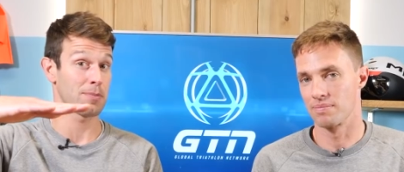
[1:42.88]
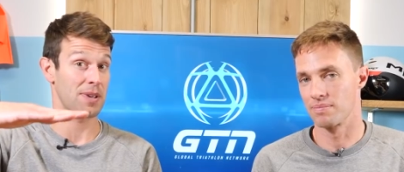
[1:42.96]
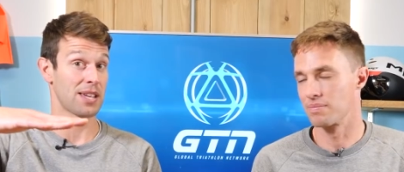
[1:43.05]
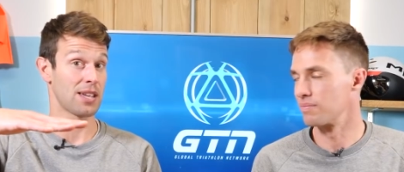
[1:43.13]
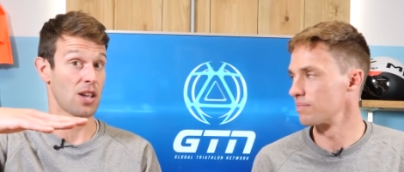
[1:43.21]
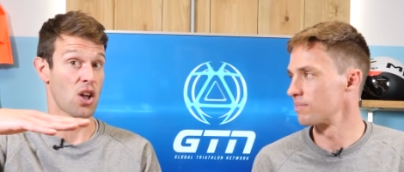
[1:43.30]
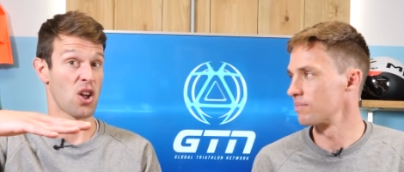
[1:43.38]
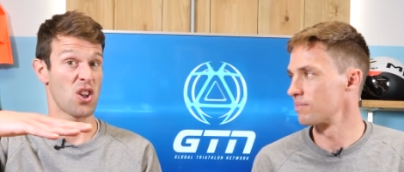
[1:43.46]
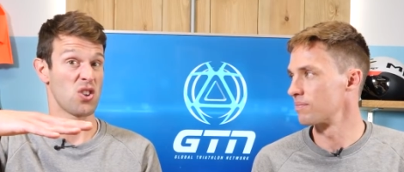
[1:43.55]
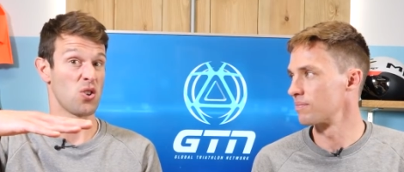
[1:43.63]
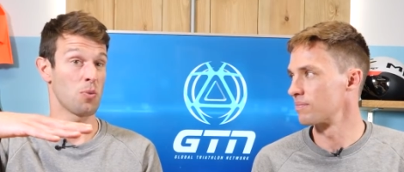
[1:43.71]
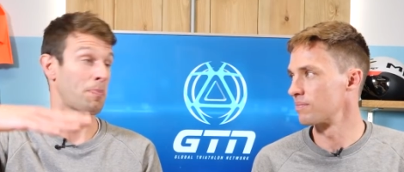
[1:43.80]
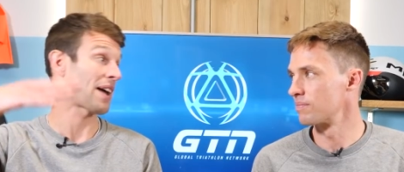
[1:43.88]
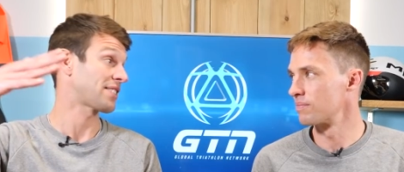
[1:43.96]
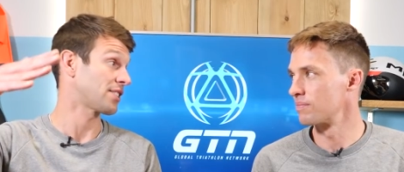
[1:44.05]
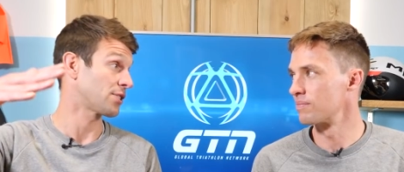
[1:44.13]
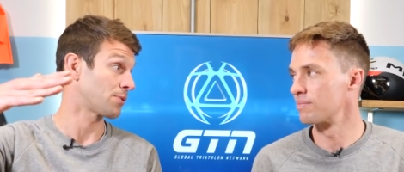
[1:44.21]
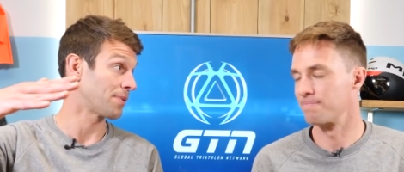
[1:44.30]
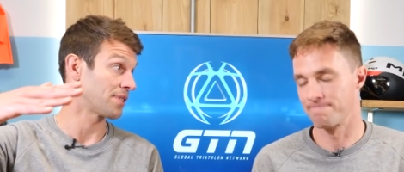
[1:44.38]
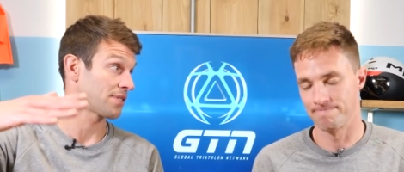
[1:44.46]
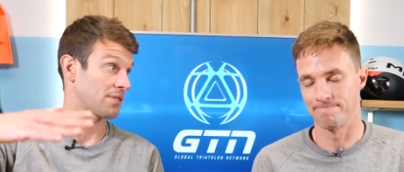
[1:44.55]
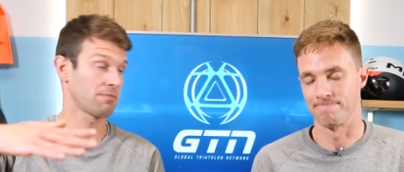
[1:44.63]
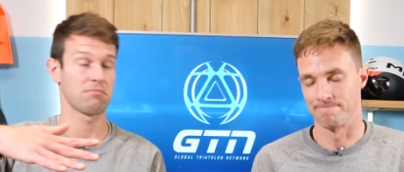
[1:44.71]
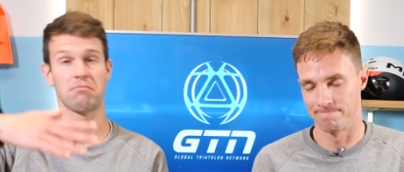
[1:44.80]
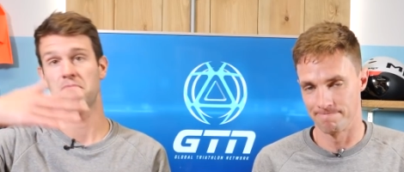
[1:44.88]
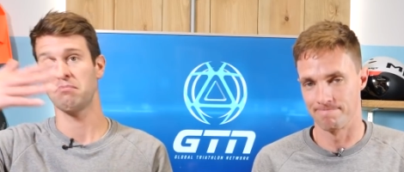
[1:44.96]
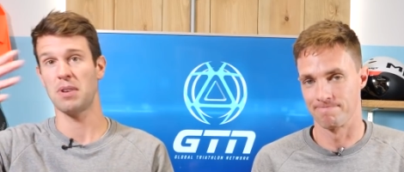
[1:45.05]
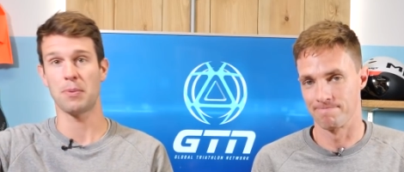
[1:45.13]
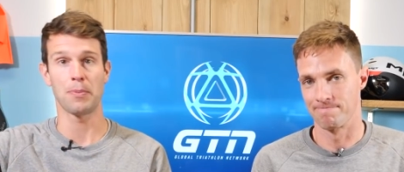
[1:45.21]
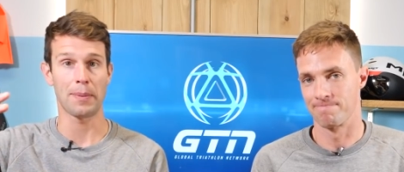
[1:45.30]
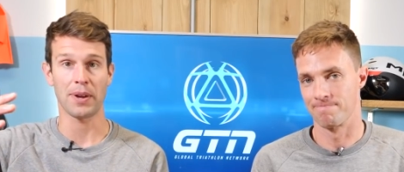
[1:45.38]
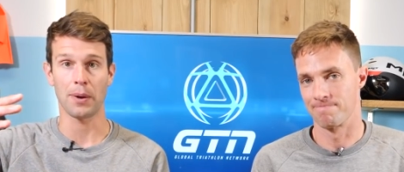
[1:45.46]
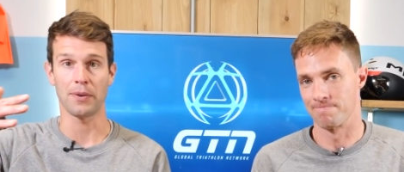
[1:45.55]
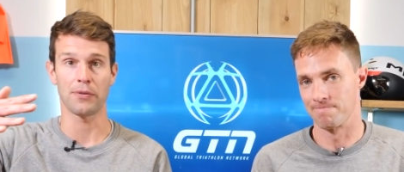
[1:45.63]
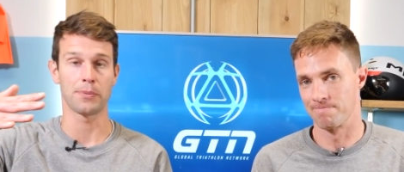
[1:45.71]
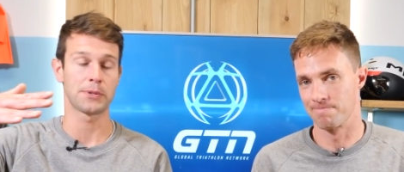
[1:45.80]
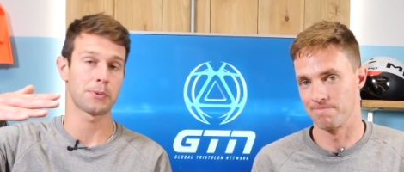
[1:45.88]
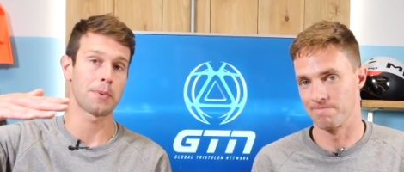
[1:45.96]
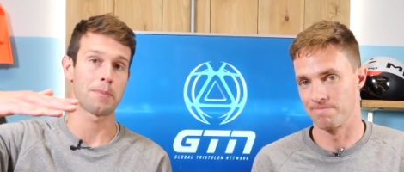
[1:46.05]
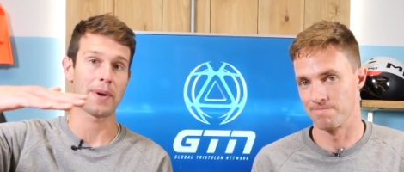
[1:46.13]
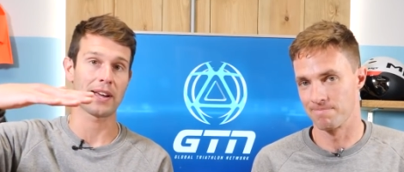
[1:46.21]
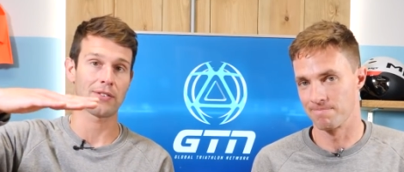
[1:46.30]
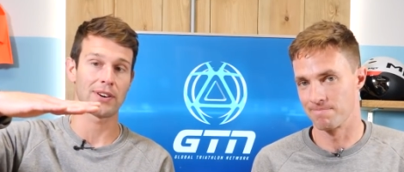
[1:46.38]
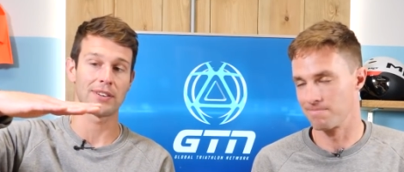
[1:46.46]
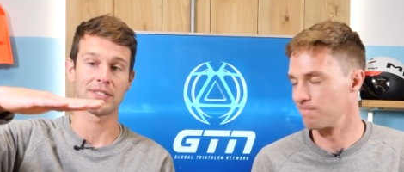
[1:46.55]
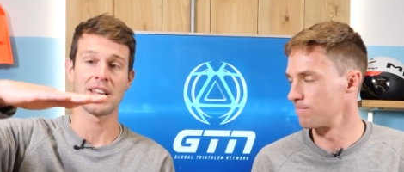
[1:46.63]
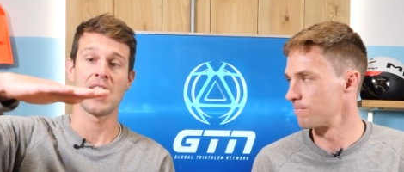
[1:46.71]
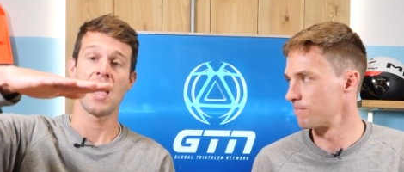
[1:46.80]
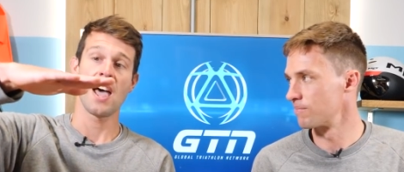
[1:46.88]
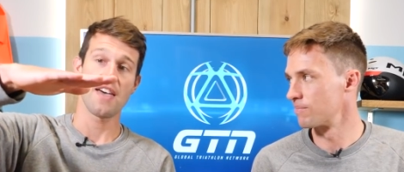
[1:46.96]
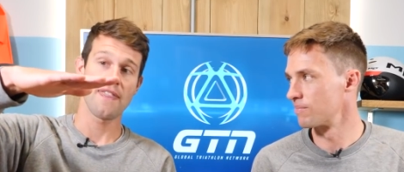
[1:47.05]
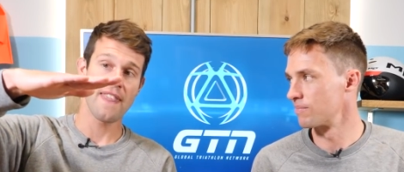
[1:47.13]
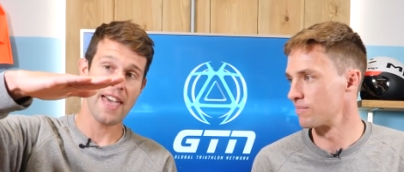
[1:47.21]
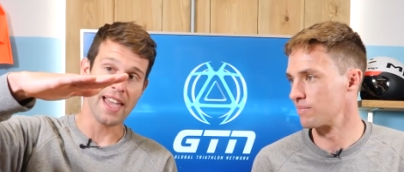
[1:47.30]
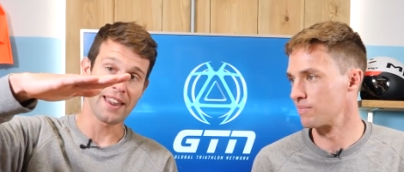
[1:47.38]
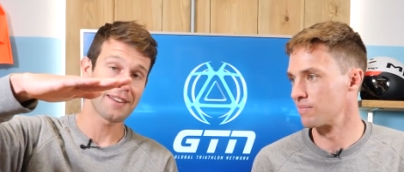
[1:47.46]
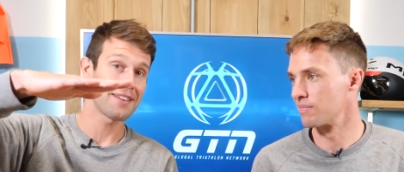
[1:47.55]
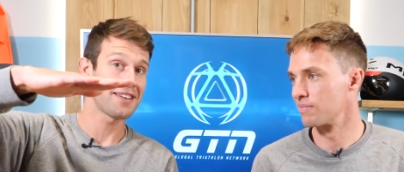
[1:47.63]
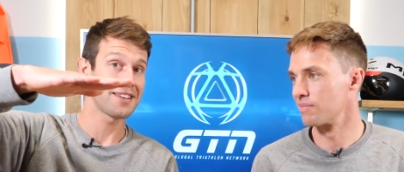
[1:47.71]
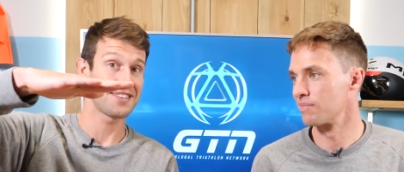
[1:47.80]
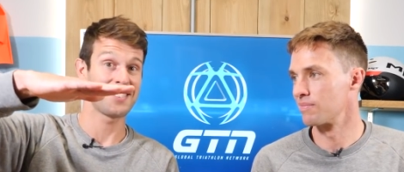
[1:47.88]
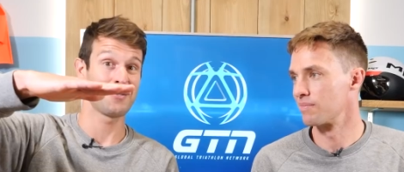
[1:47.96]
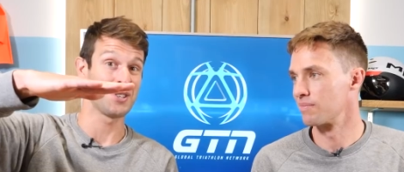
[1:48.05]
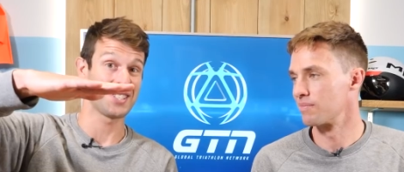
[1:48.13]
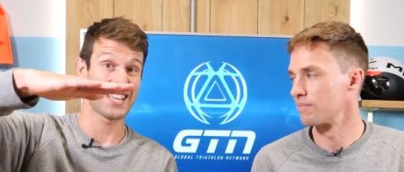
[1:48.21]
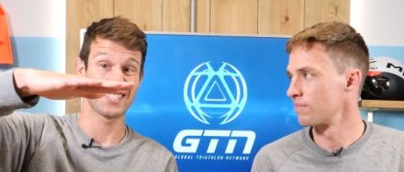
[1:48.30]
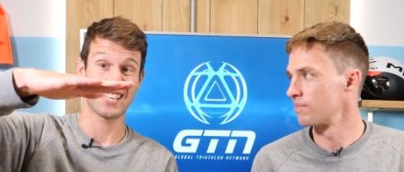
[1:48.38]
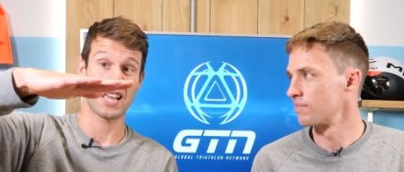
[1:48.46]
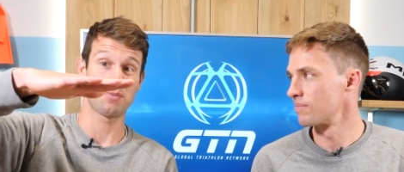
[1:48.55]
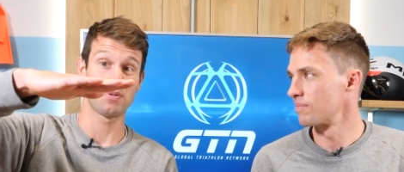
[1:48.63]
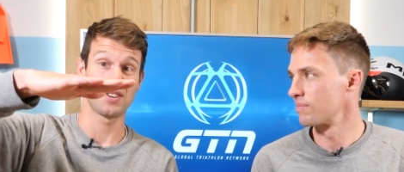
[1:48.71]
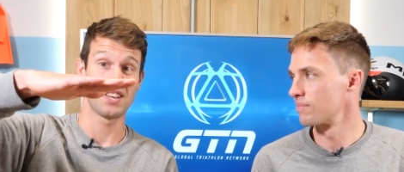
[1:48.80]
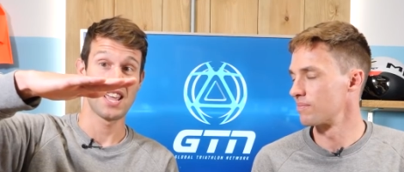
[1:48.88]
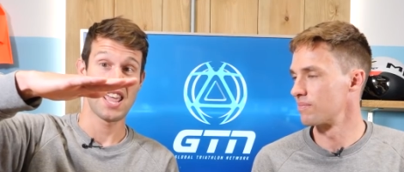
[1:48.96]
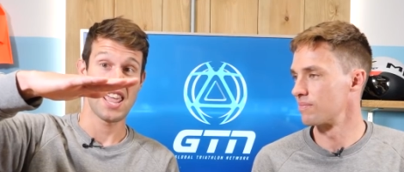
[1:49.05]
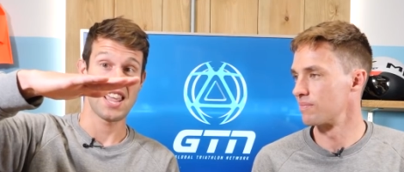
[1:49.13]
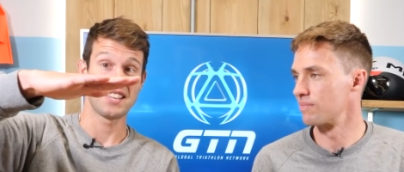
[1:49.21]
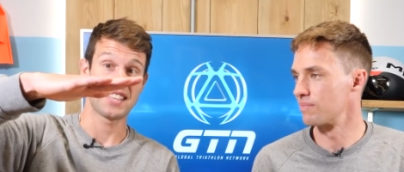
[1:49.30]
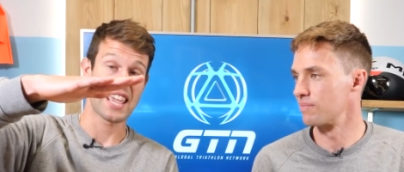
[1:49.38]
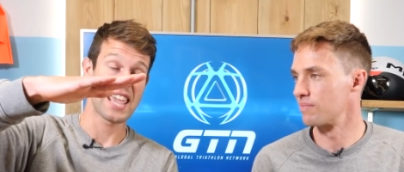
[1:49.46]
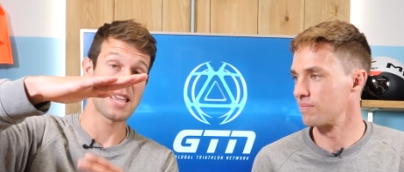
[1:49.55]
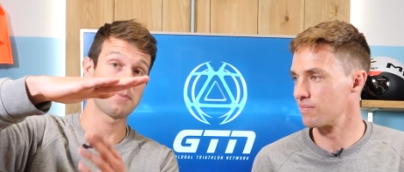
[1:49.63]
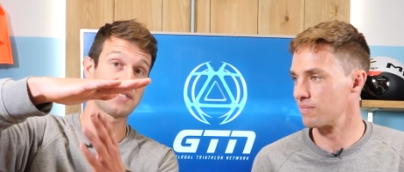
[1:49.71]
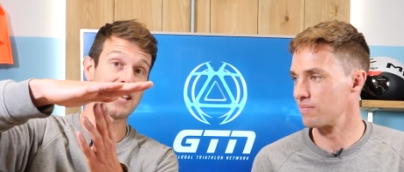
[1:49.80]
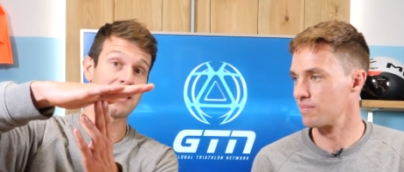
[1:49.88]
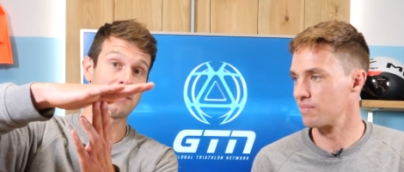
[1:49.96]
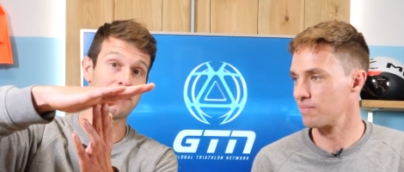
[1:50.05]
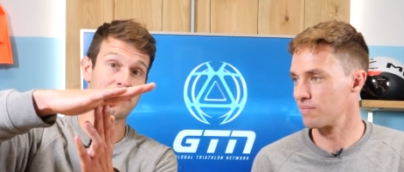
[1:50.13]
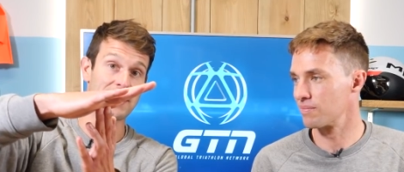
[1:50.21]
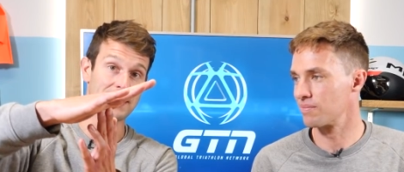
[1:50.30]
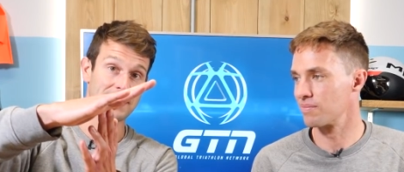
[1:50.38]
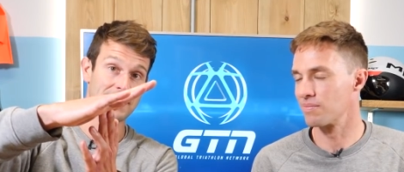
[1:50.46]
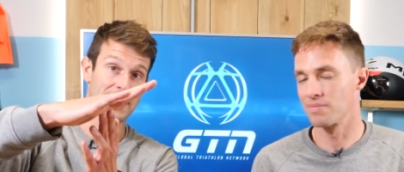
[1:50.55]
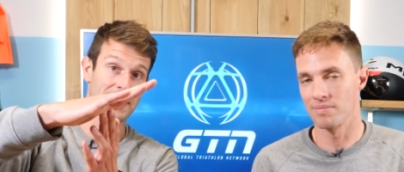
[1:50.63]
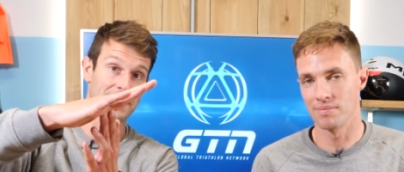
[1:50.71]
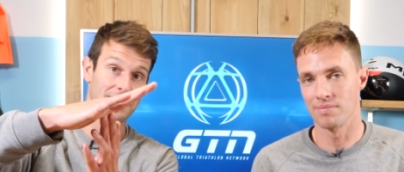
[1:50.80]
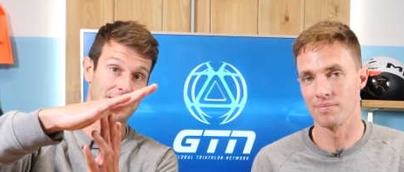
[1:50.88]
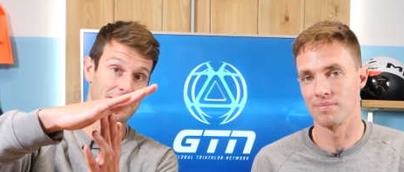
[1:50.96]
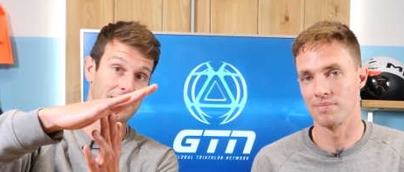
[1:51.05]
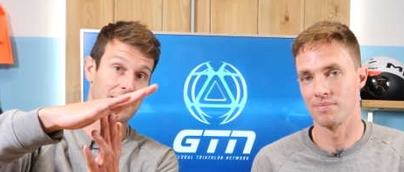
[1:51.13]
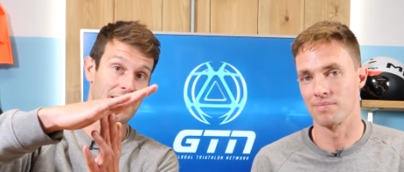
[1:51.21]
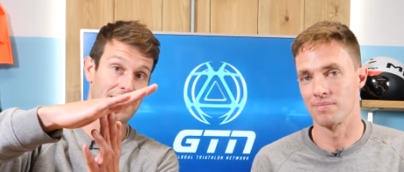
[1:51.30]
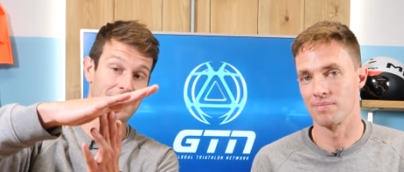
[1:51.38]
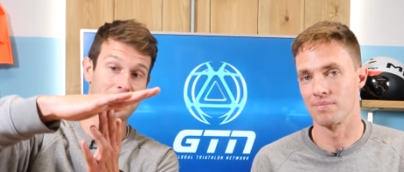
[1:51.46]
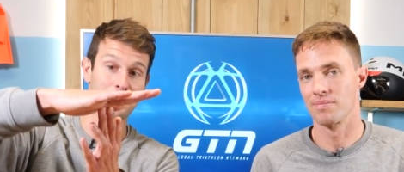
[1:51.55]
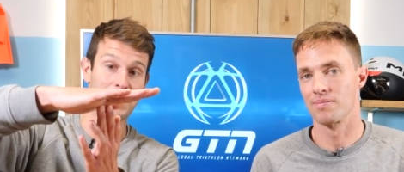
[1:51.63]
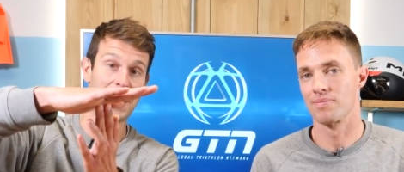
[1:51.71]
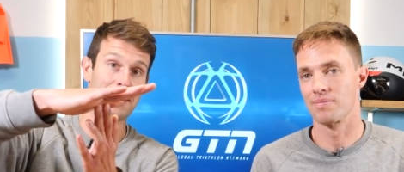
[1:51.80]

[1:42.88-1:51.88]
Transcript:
Speaker 1: to be your better swimmers. People may be coming from a swimming background. And then what tends to happen is the hips and the feet sink and we